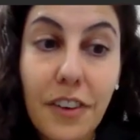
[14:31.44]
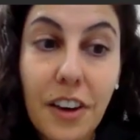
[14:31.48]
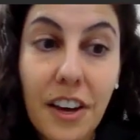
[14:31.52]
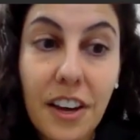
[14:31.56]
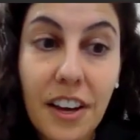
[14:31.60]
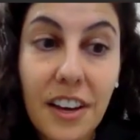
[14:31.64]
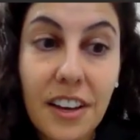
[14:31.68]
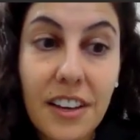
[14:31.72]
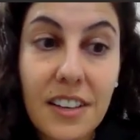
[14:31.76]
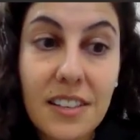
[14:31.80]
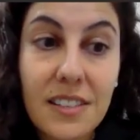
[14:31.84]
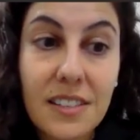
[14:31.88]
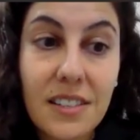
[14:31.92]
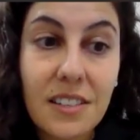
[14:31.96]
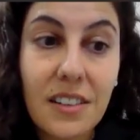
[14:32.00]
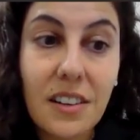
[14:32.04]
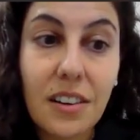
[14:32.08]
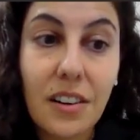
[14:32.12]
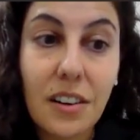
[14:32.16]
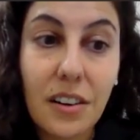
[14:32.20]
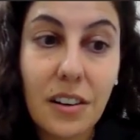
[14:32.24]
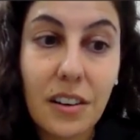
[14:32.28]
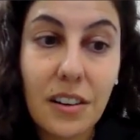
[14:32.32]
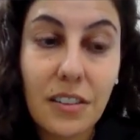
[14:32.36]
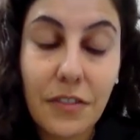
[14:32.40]
First
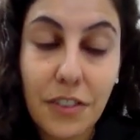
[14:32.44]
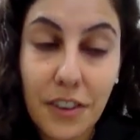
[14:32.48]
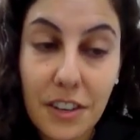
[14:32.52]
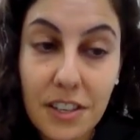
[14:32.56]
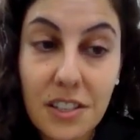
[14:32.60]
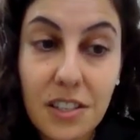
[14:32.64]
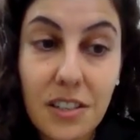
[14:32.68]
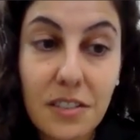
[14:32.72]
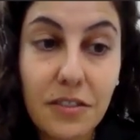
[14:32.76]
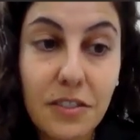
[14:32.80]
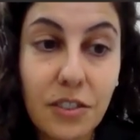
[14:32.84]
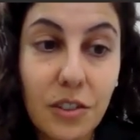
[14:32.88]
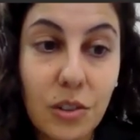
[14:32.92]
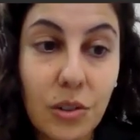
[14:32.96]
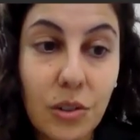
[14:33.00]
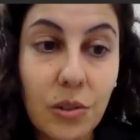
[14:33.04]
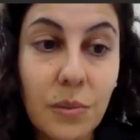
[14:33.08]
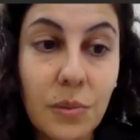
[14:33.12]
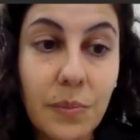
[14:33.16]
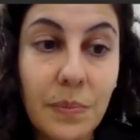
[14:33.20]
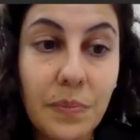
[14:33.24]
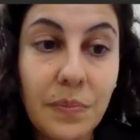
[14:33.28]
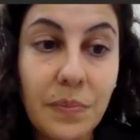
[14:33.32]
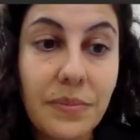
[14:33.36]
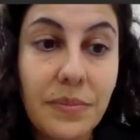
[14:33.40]
of
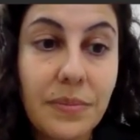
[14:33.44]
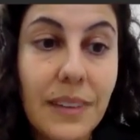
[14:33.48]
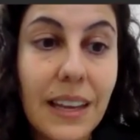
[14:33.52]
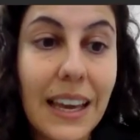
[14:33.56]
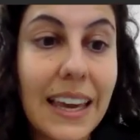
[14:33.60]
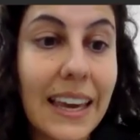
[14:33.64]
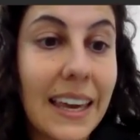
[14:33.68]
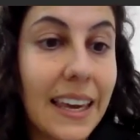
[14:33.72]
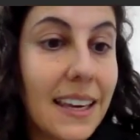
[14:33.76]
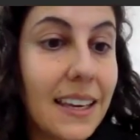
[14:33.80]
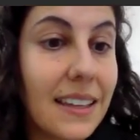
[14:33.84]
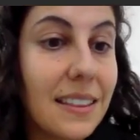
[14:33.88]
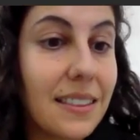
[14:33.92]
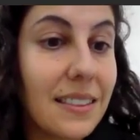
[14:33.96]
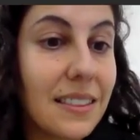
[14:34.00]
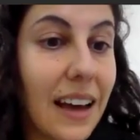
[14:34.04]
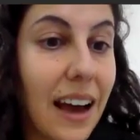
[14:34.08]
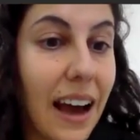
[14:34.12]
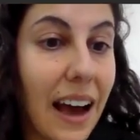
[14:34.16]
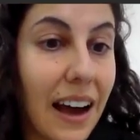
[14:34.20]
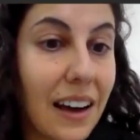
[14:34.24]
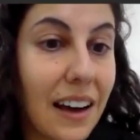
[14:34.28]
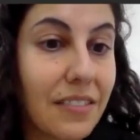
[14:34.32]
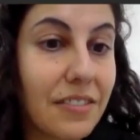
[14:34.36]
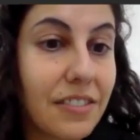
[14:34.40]
all, heat
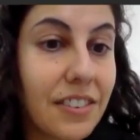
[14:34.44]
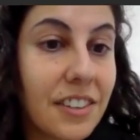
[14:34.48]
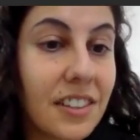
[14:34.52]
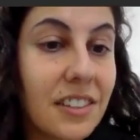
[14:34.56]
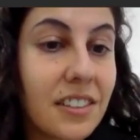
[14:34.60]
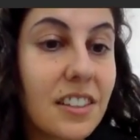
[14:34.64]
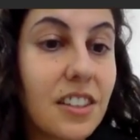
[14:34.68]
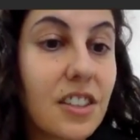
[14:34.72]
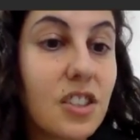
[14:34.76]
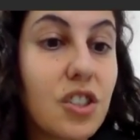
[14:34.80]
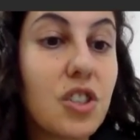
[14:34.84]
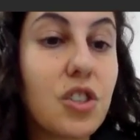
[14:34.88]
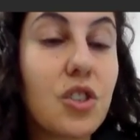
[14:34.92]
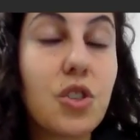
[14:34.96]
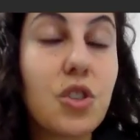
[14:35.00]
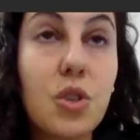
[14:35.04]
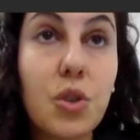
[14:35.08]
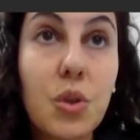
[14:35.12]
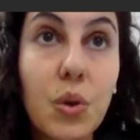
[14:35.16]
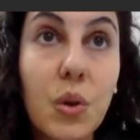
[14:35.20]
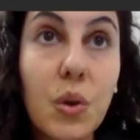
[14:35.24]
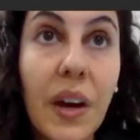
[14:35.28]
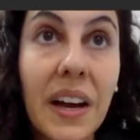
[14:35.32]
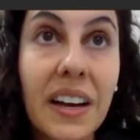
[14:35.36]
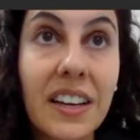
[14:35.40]
the oven to
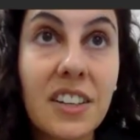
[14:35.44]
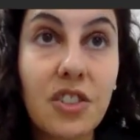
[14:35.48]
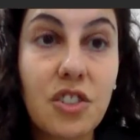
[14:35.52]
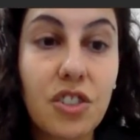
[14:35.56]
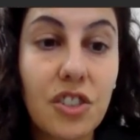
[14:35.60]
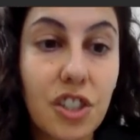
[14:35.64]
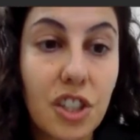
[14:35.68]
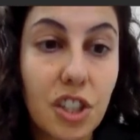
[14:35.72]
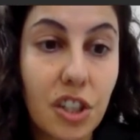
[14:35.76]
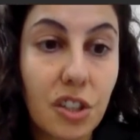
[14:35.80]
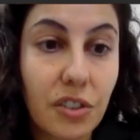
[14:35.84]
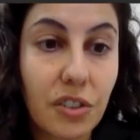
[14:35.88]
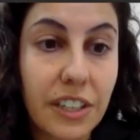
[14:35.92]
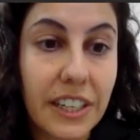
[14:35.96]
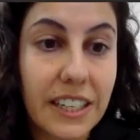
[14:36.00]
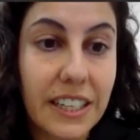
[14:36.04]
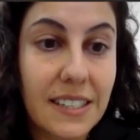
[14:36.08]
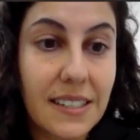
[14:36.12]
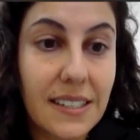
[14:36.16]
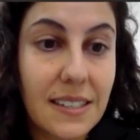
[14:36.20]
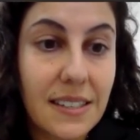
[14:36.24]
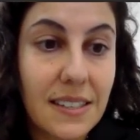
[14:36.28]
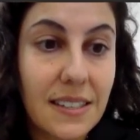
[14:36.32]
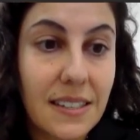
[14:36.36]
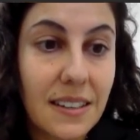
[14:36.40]
200
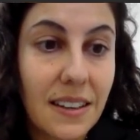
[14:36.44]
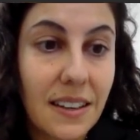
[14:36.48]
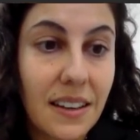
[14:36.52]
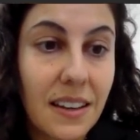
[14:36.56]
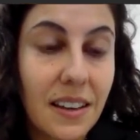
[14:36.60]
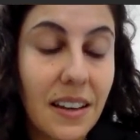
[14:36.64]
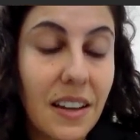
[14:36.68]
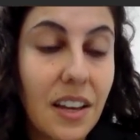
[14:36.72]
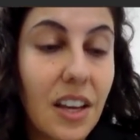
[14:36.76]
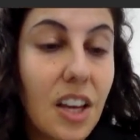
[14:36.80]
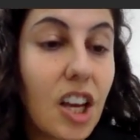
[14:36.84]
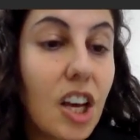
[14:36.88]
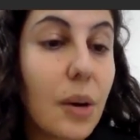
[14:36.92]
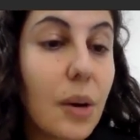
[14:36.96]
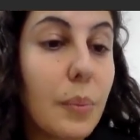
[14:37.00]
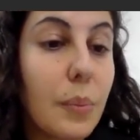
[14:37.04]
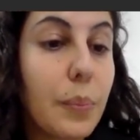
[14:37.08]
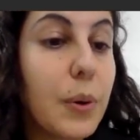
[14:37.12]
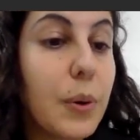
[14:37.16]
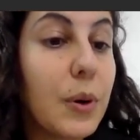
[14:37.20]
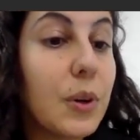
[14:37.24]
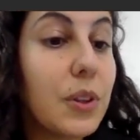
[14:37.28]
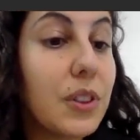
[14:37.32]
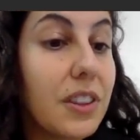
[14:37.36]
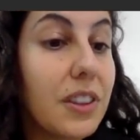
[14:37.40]
degrees.
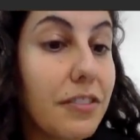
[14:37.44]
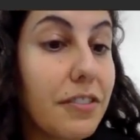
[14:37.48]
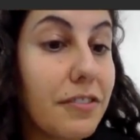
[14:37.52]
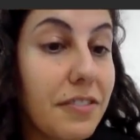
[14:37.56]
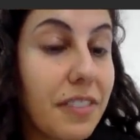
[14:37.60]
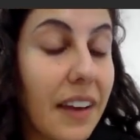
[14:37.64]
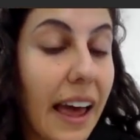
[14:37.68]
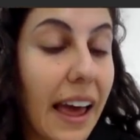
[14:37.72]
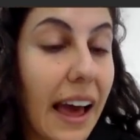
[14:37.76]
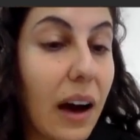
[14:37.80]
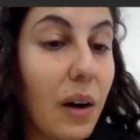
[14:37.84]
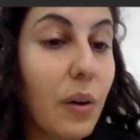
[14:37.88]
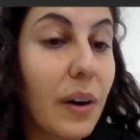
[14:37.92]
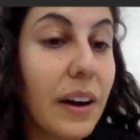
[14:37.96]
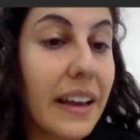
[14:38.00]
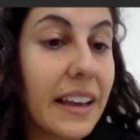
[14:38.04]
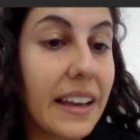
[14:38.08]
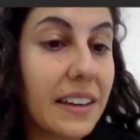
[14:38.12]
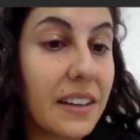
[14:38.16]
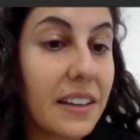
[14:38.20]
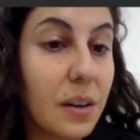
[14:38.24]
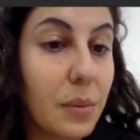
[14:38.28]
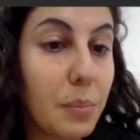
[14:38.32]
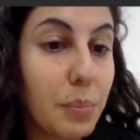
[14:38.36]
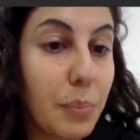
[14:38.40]
Put the flour
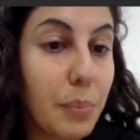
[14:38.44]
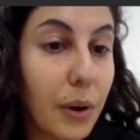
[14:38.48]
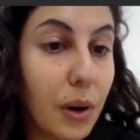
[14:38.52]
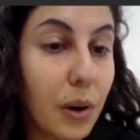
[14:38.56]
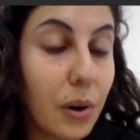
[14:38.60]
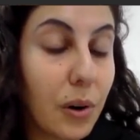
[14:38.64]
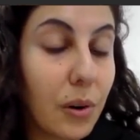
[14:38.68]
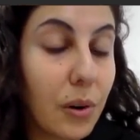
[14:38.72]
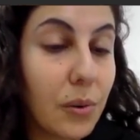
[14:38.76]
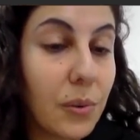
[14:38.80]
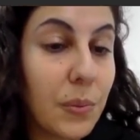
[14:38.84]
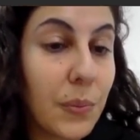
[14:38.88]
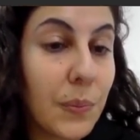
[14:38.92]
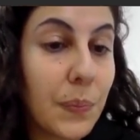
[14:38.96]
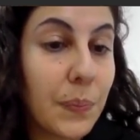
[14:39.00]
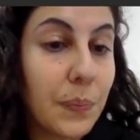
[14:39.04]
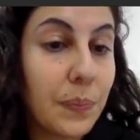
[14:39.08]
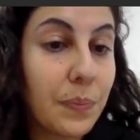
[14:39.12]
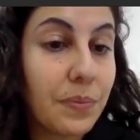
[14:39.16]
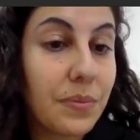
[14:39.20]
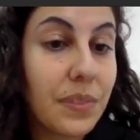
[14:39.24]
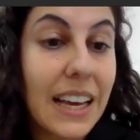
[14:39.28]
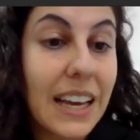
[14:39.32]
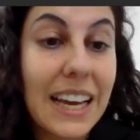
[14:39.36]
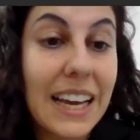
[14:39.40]
in a bowl.
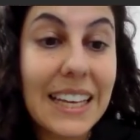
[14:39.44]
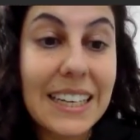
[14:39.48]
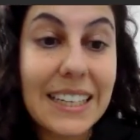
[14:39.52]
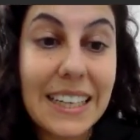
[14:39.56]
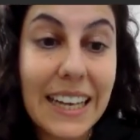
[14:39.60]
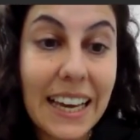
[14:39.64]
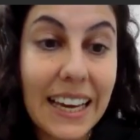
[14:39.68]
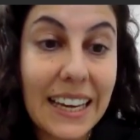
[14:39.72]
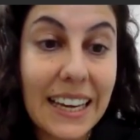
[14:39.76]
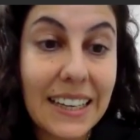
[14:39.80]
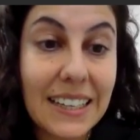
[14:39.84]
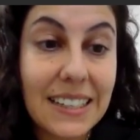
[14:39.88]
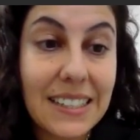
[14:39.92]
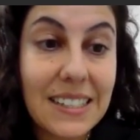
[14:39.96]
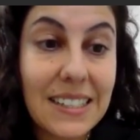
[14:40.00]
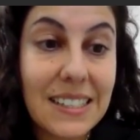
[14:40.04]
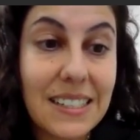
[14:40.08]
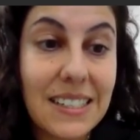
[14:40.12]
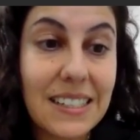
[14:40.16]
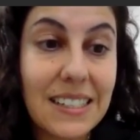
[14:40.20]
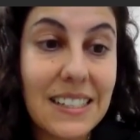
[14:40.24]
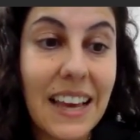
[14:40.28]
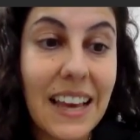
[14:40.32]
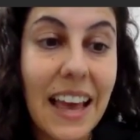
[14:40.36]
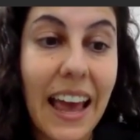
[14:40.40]

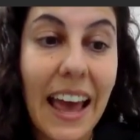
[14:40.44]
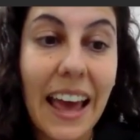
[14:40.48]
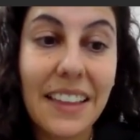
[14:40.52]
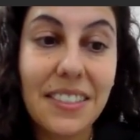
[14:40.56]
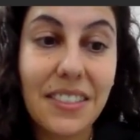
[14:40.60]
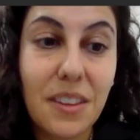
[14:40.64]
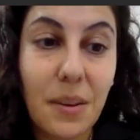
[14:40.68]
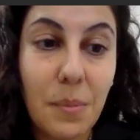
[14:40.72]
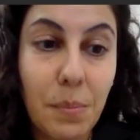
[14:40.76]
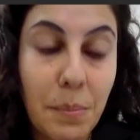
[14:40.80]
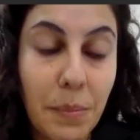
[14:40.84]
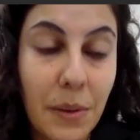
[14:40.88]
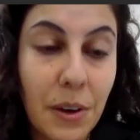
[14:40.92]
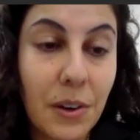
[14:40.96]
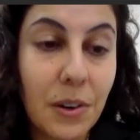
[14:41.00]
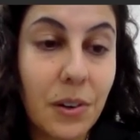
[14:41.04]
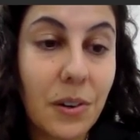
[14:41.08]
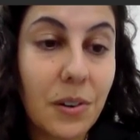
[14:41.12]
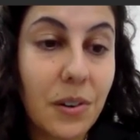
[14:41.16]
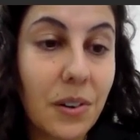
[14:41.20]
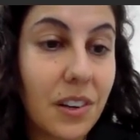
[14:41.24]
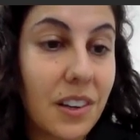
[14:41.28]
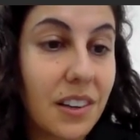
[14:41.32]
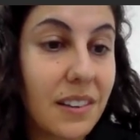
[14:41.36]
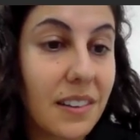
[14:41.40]
Next, add the
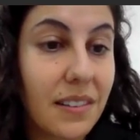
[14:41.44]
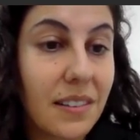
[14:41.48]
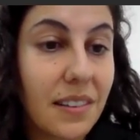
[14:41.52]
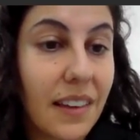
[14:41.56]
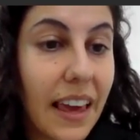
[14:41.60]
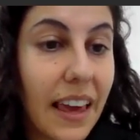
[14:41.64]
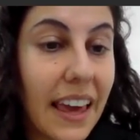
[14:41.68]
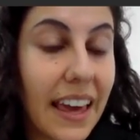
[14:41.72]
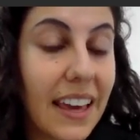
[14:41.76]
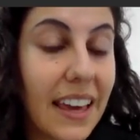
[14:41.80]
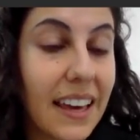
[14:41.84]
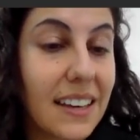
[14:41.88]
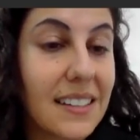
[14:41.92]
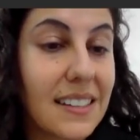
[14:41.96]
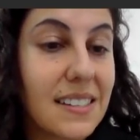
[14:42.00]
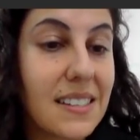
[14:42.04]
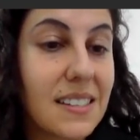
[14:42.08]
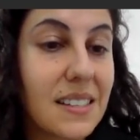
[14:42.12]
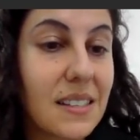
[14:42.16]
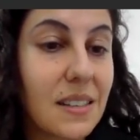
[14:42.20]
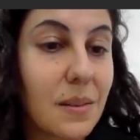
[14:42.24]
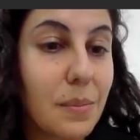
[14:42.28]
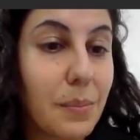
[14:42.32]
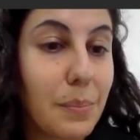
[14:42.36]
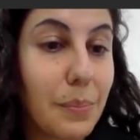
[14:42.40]
milk,
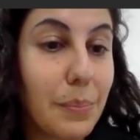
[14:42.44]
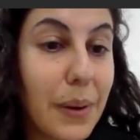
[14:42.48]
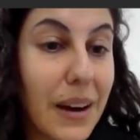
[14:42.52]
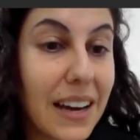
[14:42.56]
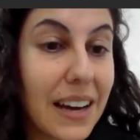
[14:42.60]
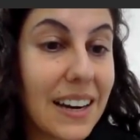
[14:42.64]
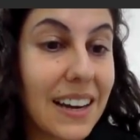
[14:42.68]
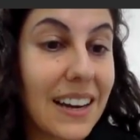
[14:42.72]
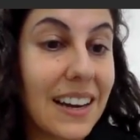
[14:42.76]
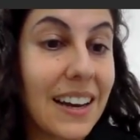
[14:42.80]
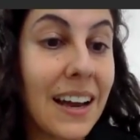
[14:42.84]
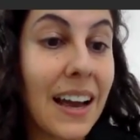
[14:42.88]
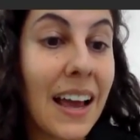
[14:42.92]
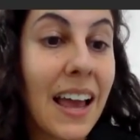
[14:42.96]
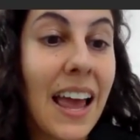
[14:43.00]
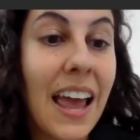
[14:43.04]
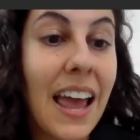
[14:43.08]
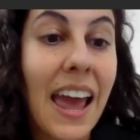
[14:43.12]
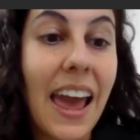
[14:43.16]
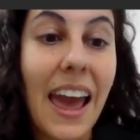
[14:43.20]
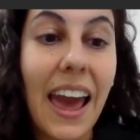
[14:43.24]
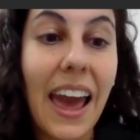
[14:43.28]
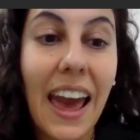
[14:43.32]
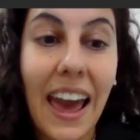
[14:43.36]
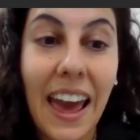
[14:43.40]
eggs, butter,
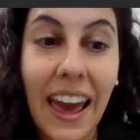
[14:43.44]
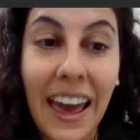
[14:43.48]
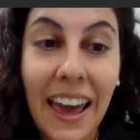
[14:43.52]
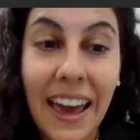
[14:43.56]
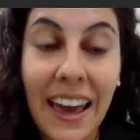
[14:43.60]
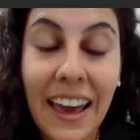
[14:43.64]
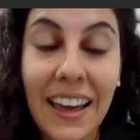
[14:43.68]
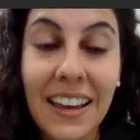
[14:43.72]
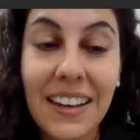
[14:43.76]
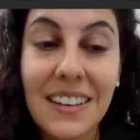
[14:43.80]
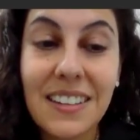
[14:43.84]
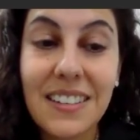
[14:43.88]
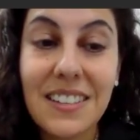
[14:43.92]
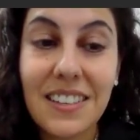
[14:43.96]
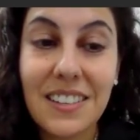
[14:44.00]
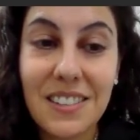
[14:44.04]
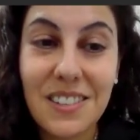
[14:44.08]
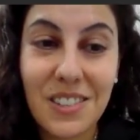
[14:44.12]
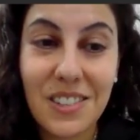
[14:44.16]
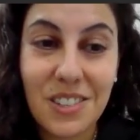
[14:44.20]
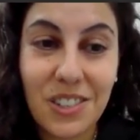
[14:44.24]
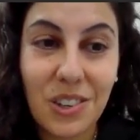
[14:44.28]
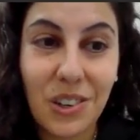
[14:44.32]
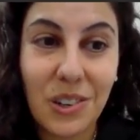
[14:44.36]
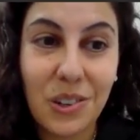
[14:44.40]
and
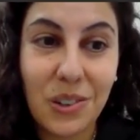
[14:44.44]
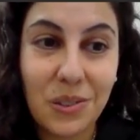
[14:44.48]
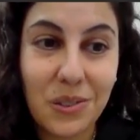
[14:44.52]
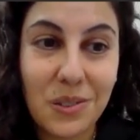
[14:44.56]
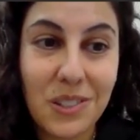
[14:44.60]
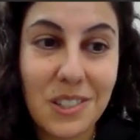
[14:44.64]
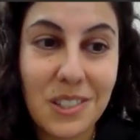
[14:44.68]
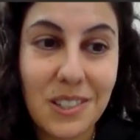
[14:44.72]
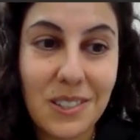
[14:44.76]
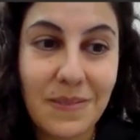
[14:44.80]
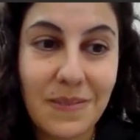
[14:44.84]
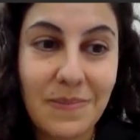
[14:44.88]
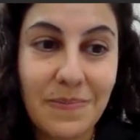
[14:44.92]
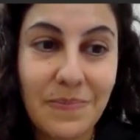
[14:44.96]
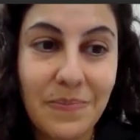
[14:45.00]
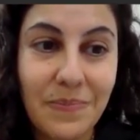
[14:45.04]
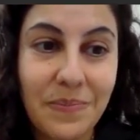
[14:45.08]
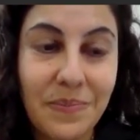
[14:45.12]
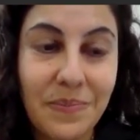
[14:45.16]
salt.